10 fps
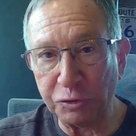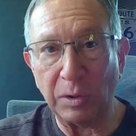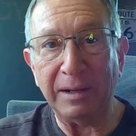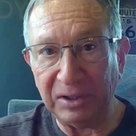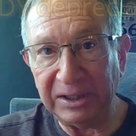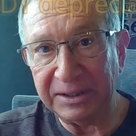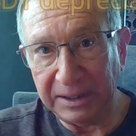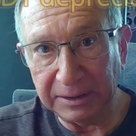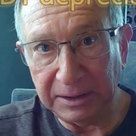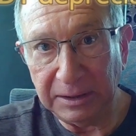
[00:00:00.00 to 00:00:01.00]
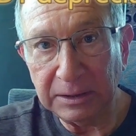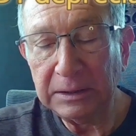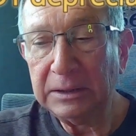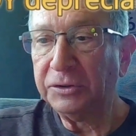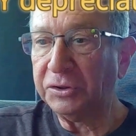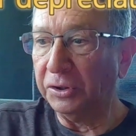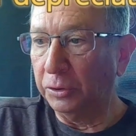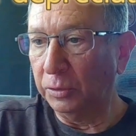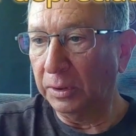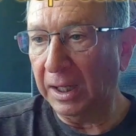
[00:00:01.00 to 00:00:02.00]
are driving it daily.
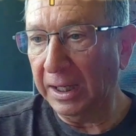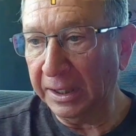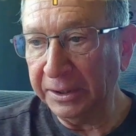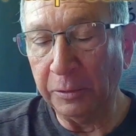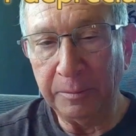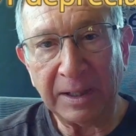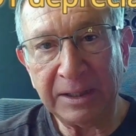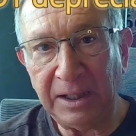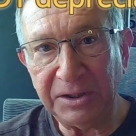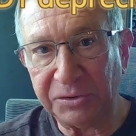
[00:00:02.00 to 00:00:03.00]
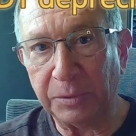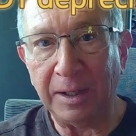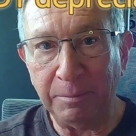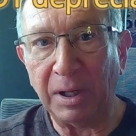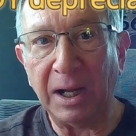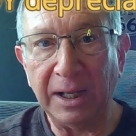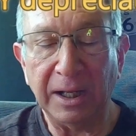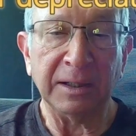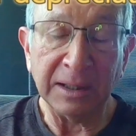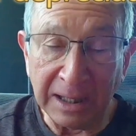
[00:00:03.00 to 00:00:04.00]
So I know in my case, when I buy,
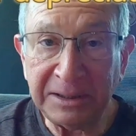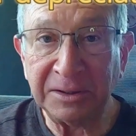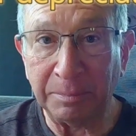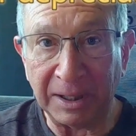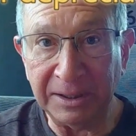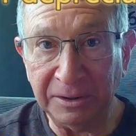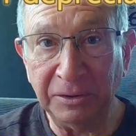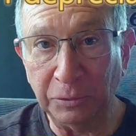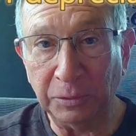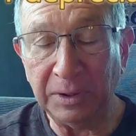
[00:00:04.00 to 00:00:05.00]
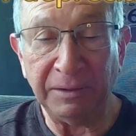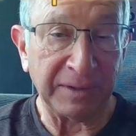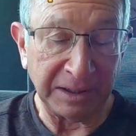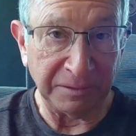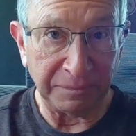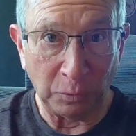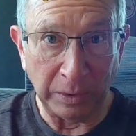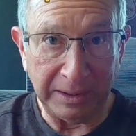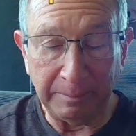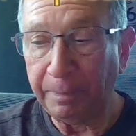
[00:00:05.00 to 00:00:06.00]
I like to buy new if I can
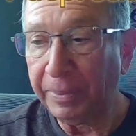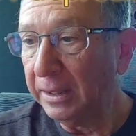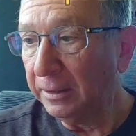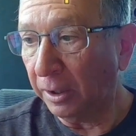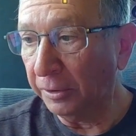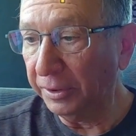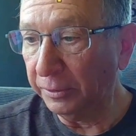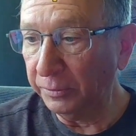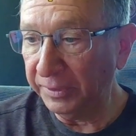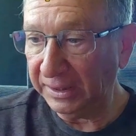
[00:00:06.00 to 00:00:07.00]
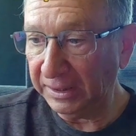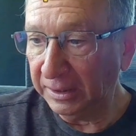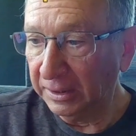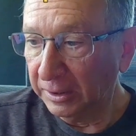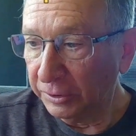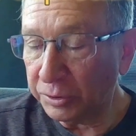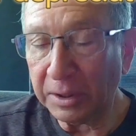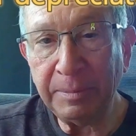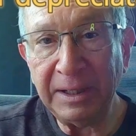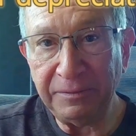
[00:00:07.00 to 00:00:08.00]
afford it. Although the
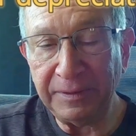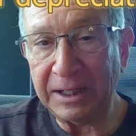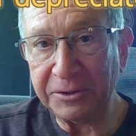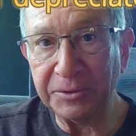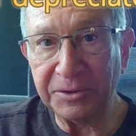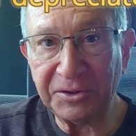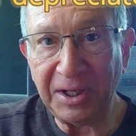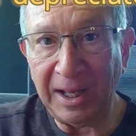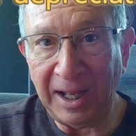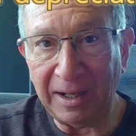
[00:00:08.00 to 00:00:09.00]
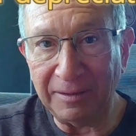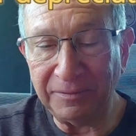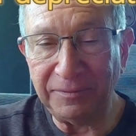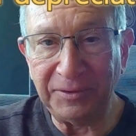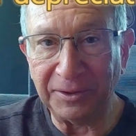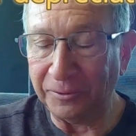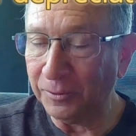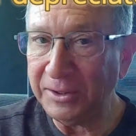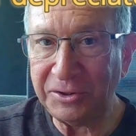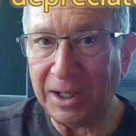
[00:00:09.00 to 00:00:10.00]
truck manufacturers have done a
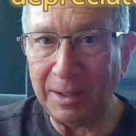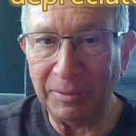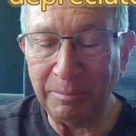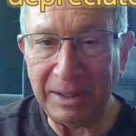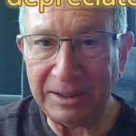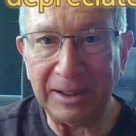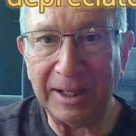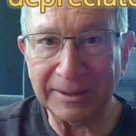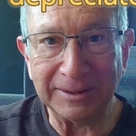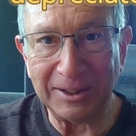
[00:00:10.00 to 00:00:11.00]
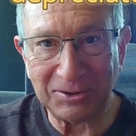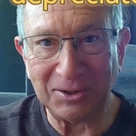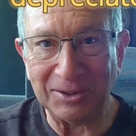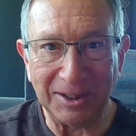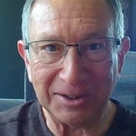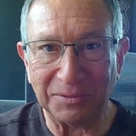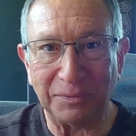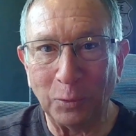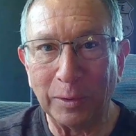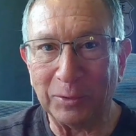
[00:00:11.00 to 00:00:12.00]
great job of making that less and less
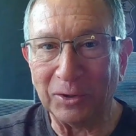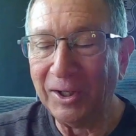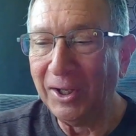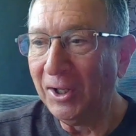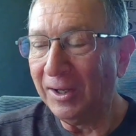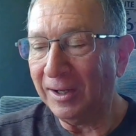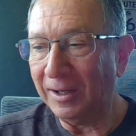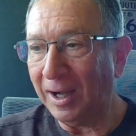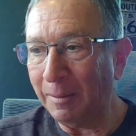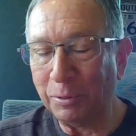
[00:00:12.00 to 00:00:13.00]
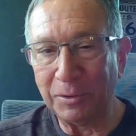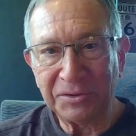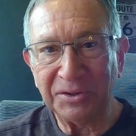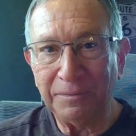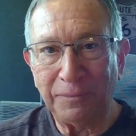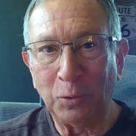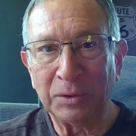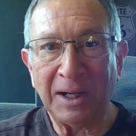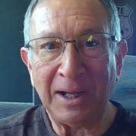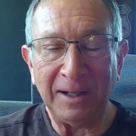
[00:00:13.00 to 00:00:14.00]
affordable. I'm personally a
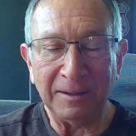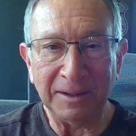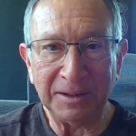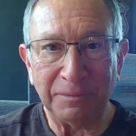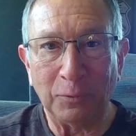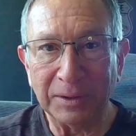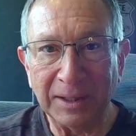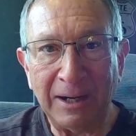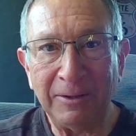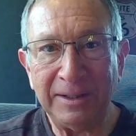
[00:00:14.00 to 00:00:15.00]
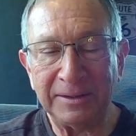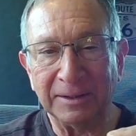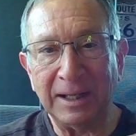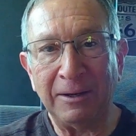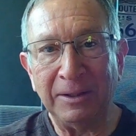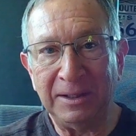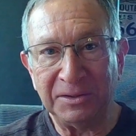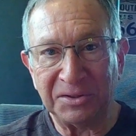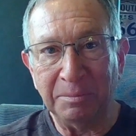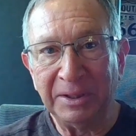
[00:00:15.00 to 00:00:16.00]
Ford guy. I like the Ford Lariat. The Lariat
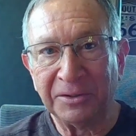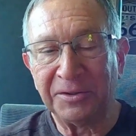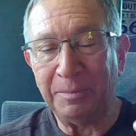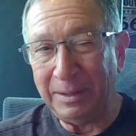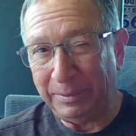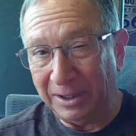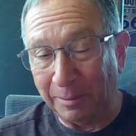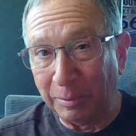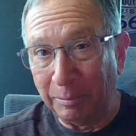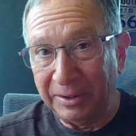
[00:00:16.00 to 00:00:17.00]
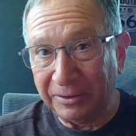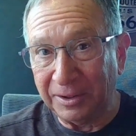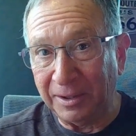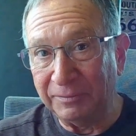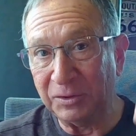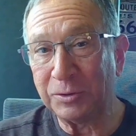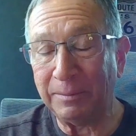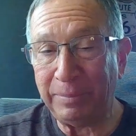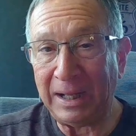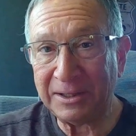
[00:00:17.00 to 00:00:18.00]
is the middle to maybe upper middle of the
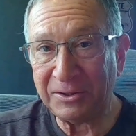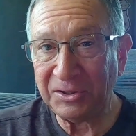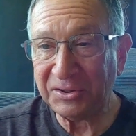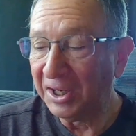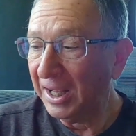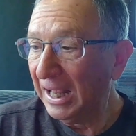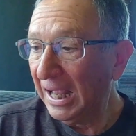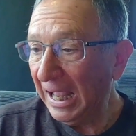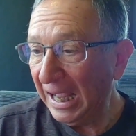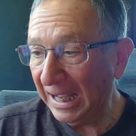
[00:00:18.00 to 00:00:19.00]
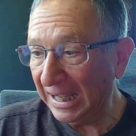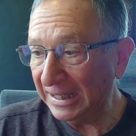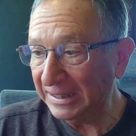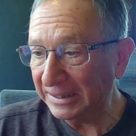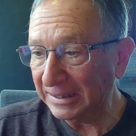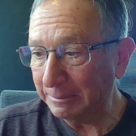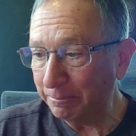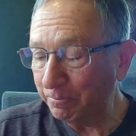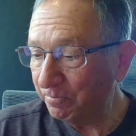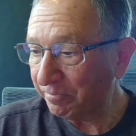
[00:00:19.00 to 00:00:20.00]
trim packages, and
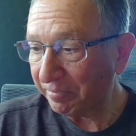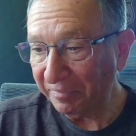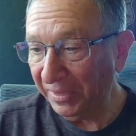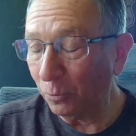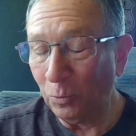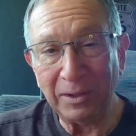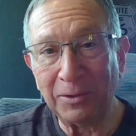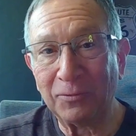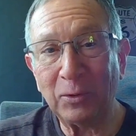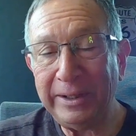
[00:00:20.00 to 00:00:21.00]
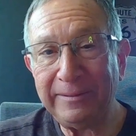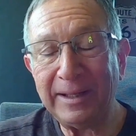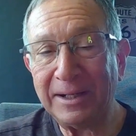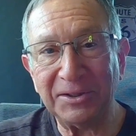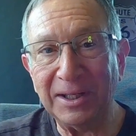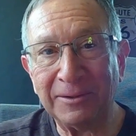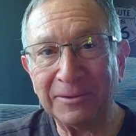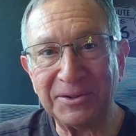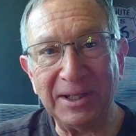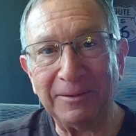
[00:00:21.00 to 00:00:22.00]
they're well over
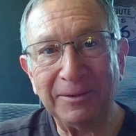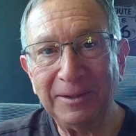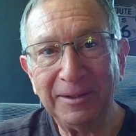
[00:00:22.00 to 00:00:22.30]
$80,000 now